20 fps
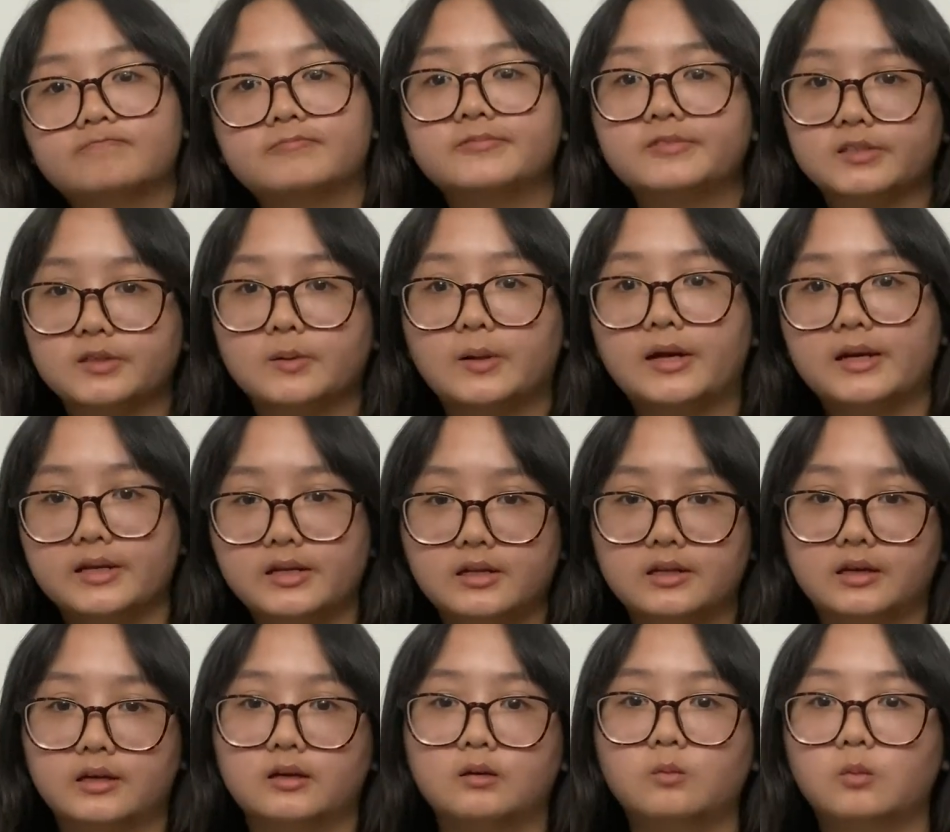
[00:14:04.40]
So I need
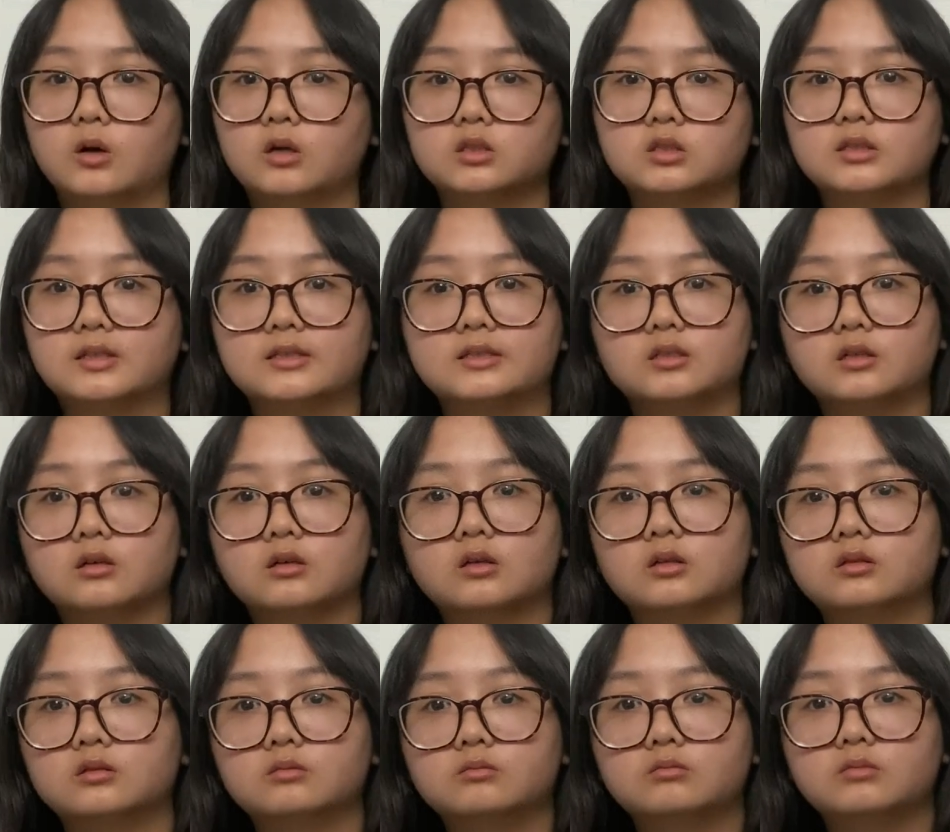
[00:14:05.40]
like a watch that's not
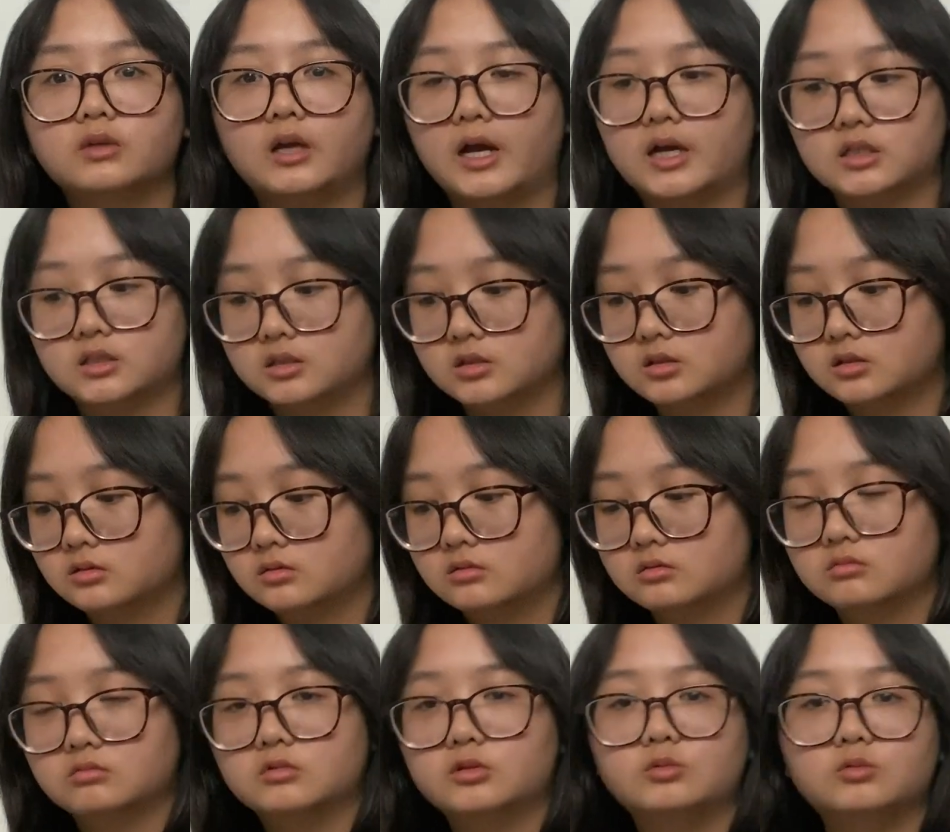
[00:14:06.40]
gonna access
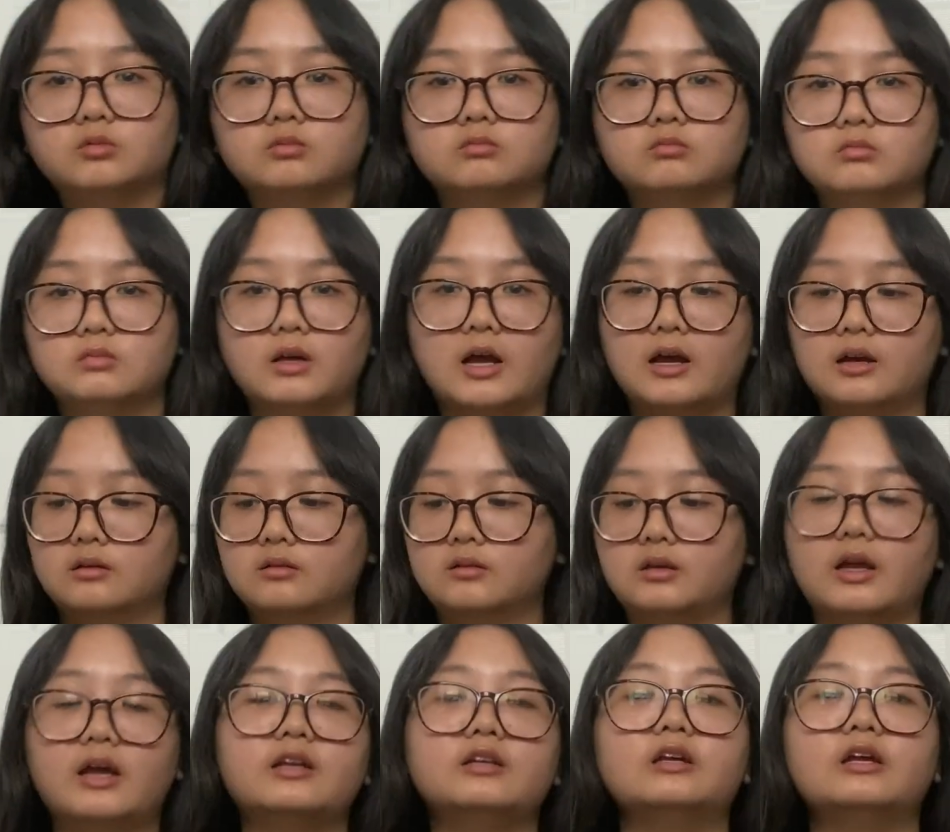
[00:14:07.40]
you,
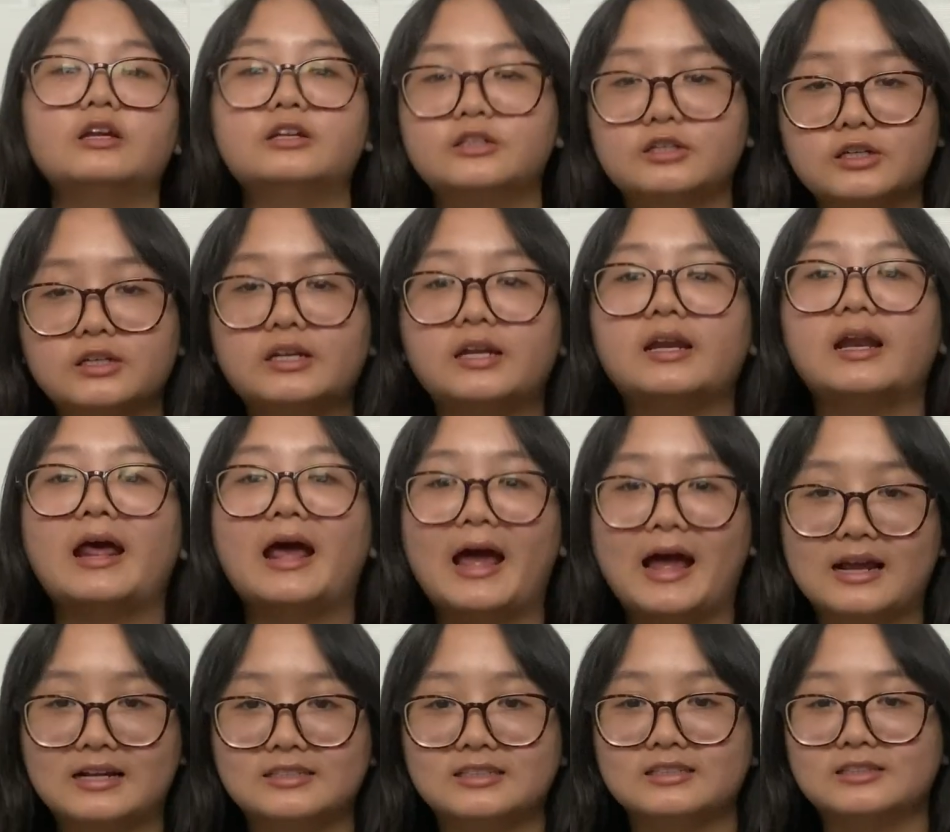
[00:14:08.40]
and internet
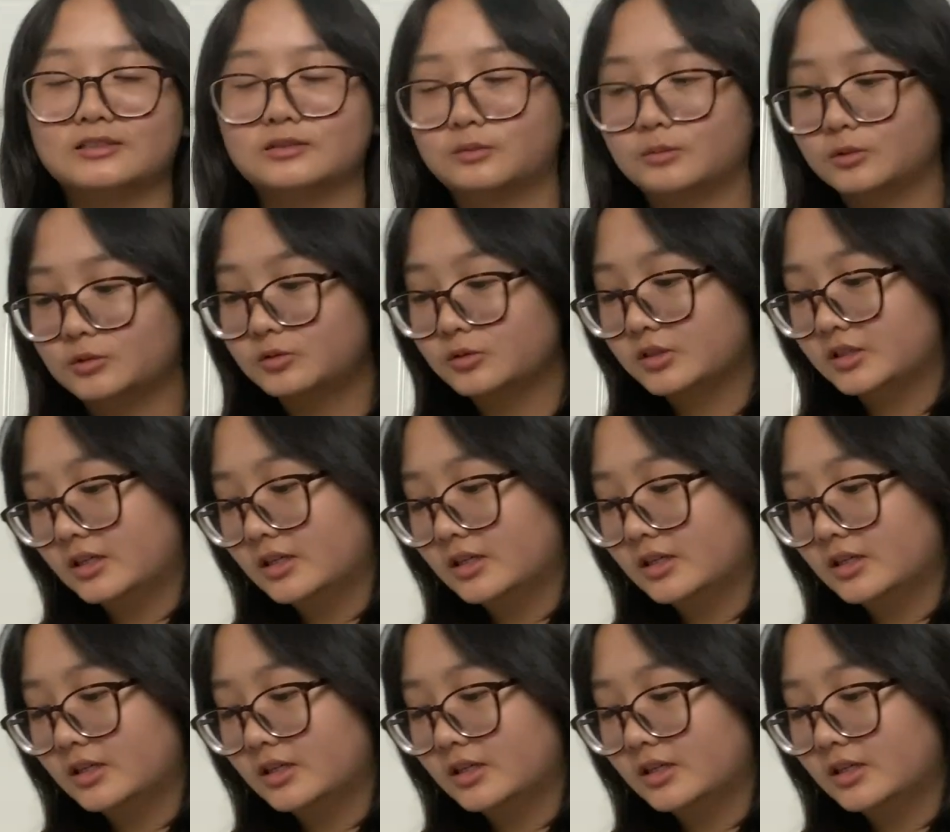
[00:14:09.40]
accessible.